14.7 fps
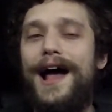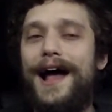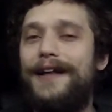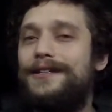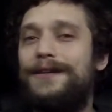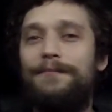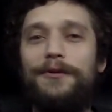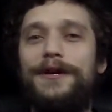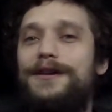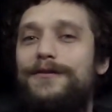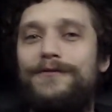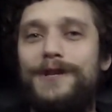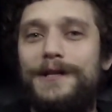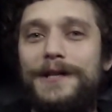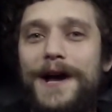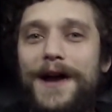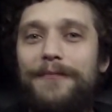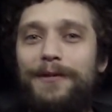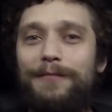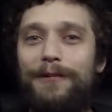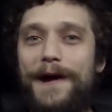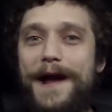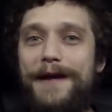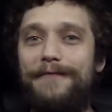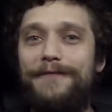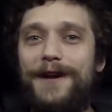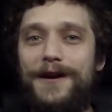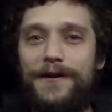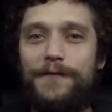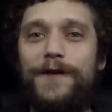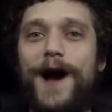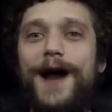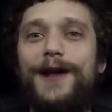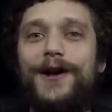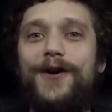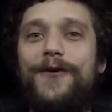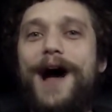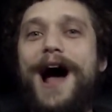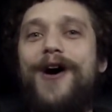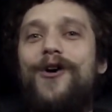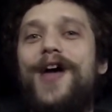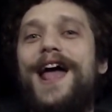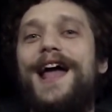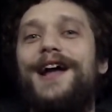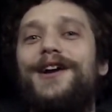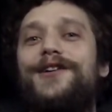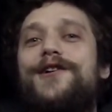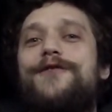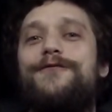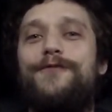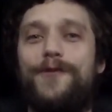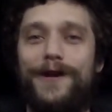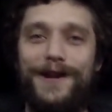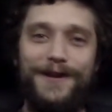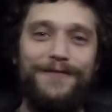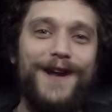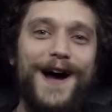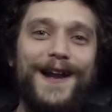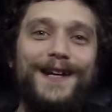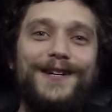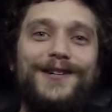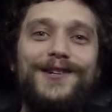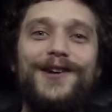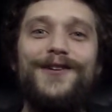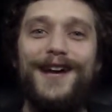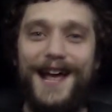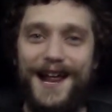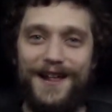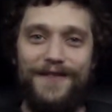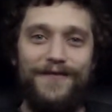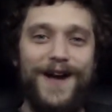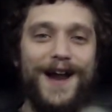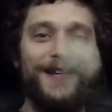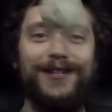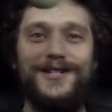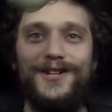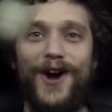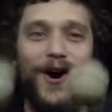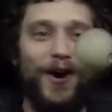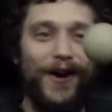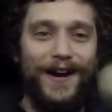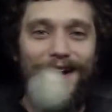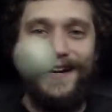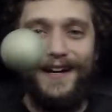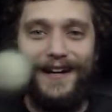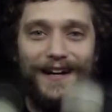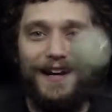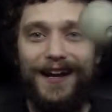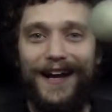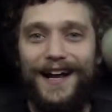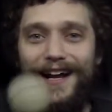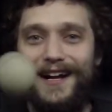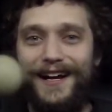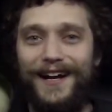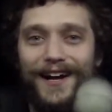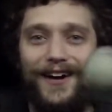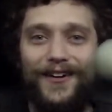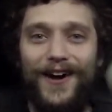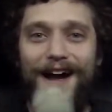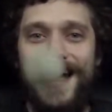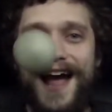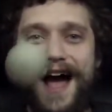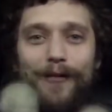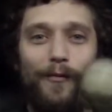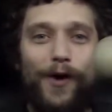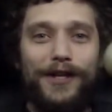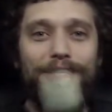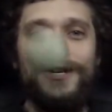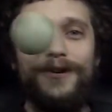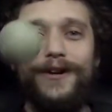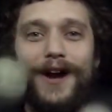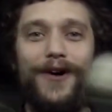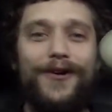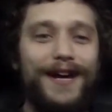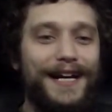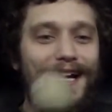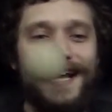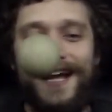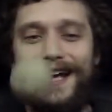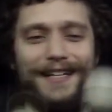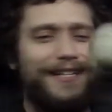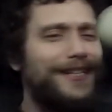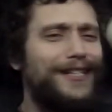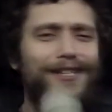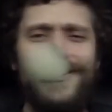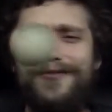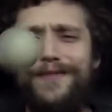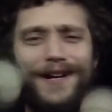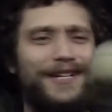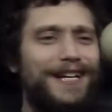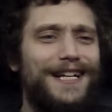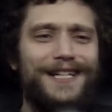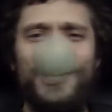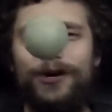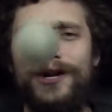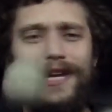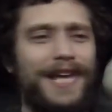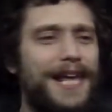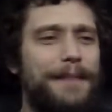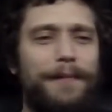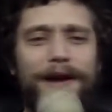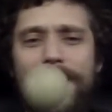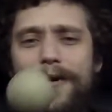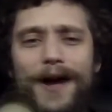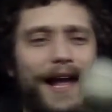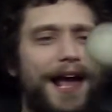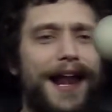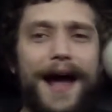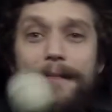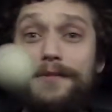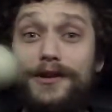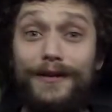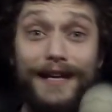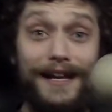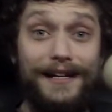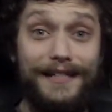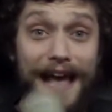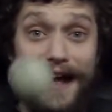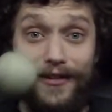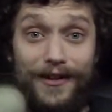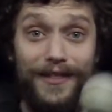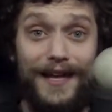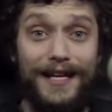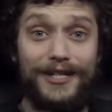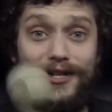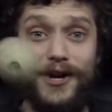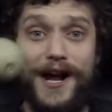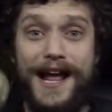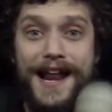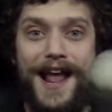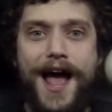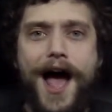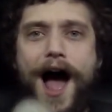At some point, you've just got to be brave. You've got to go out and go for it. You've got to do it, and you've got to start, right? And once you're going, it's so much easier to keep going. And I'm doing exactly this, right?